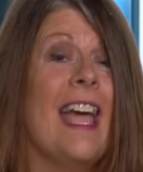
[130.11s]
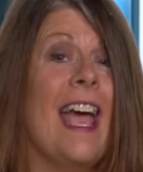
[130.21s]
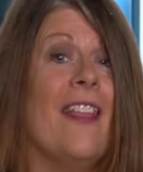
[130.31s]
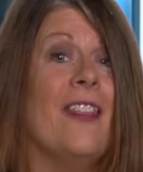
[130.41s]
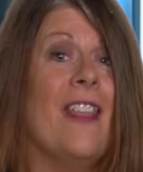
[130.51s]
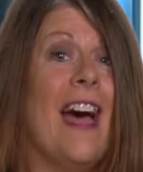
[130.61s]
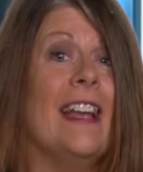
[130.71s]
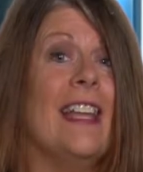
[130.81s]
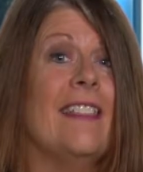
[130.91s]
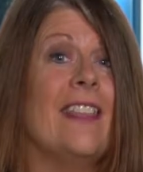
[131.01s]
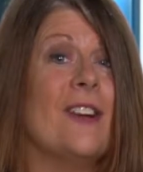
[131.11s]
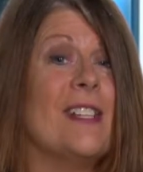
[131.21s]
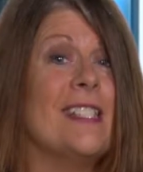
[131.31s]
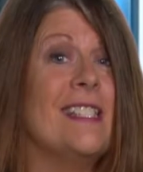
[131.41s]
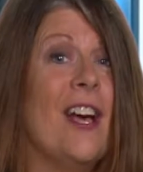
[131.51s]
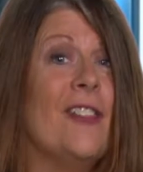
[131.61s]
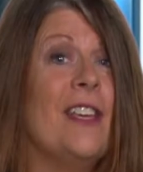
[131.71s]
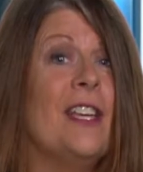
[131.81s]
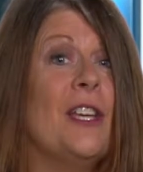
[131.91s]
and that there is nothing